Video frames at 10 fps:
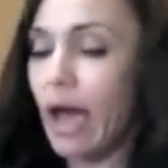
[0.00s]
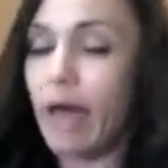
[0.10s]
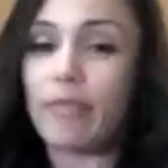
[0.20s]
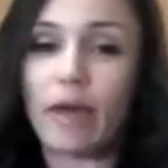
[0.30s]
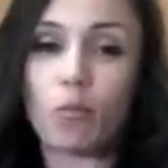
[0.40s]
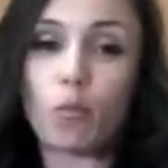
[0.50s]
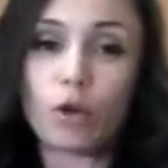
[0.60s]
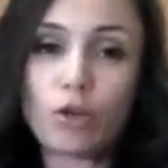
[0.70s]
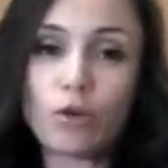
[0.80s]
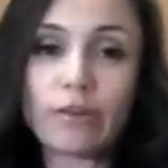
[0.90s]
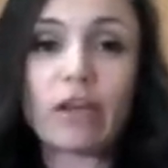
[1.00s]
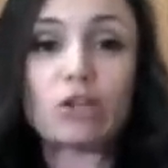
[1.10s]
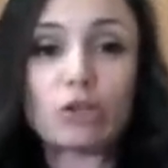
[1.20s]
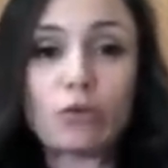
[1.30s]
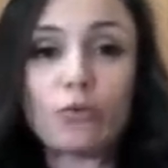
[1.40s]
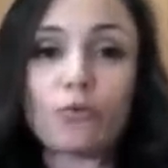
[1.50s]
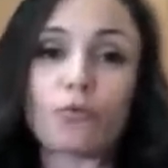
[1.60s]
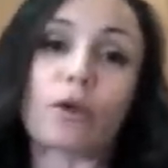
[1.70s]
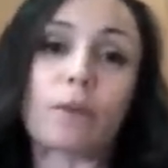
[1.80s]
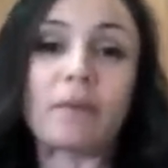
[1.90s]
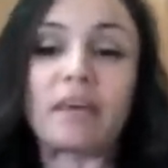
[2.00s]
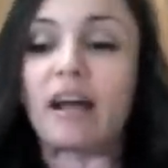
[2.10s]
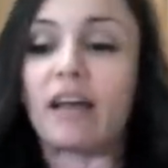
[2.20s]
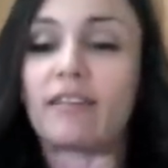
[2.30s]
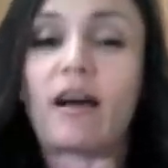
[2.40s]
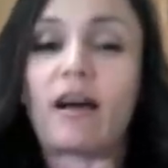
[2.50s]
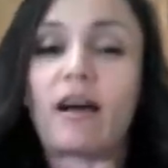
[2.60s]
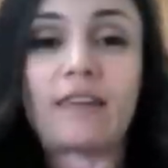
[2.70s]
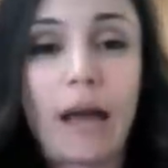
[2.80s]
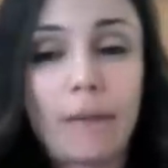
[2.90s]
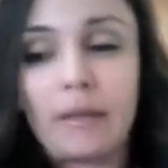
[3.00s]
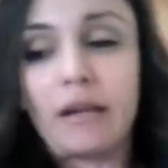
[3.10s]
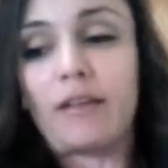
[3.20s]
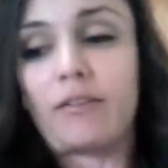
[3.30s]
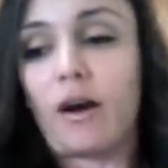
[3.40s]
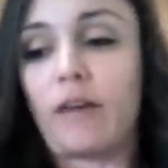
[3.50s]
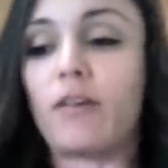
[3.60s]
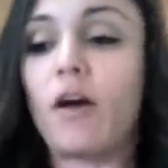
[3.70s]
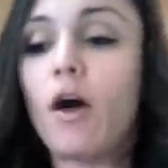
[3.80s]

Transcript: And then we're using gluten-free peanut sauce, Thai peanut sauce